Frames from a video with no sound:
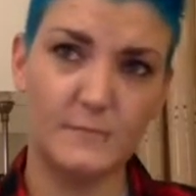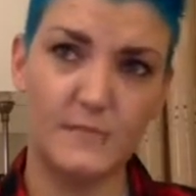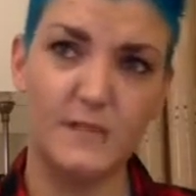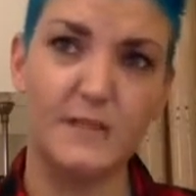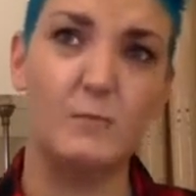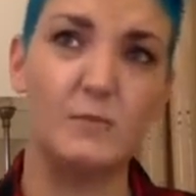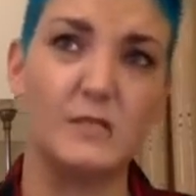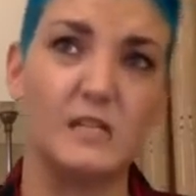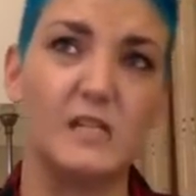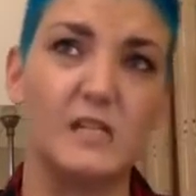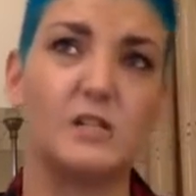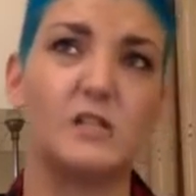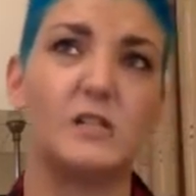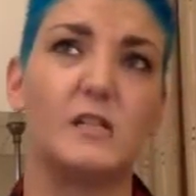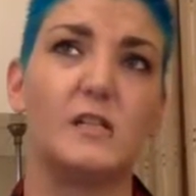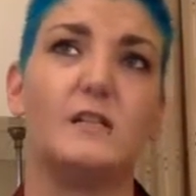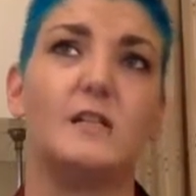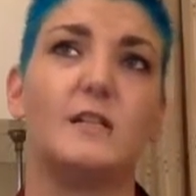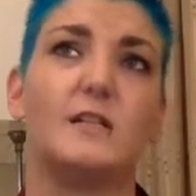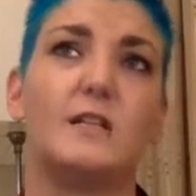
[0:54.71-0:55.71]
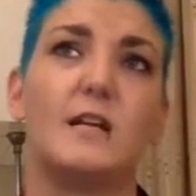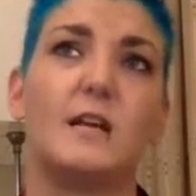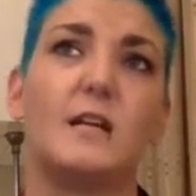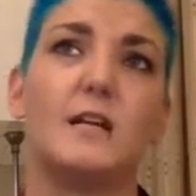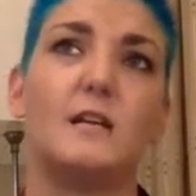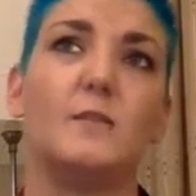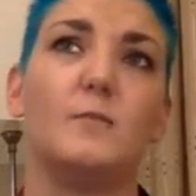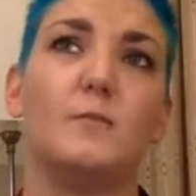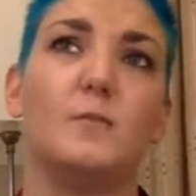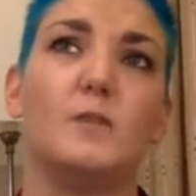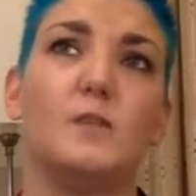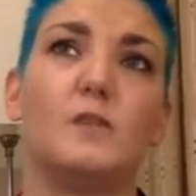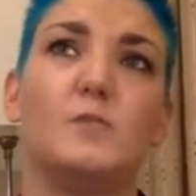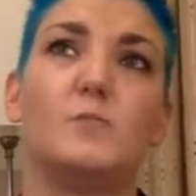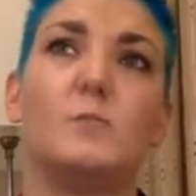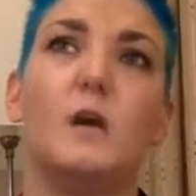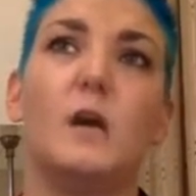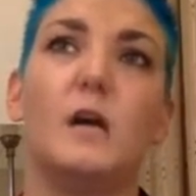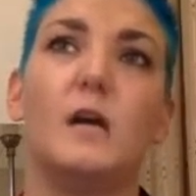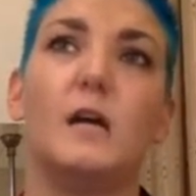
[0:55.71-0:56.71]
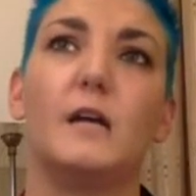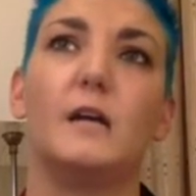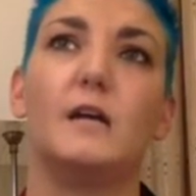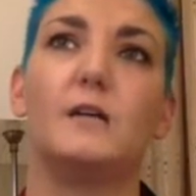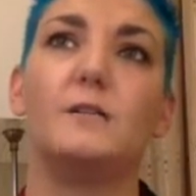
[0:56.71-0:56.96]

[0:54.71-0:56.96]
and that was actually the date in which my